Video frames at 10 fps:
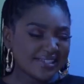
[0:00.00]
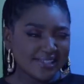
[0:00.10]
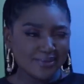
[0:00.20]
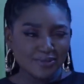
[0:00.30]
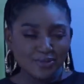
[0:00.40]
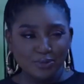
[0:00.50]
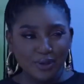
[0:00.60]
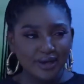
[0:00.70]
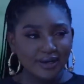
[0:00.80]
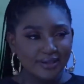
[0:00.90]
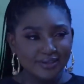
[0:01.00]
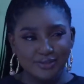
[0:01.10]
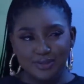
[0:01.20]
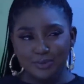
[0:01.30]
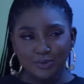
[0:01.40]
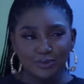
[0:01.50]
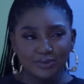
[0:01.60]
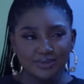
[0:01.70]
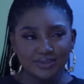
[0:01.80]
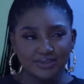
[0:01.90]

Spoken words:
It seems you were heading to the pool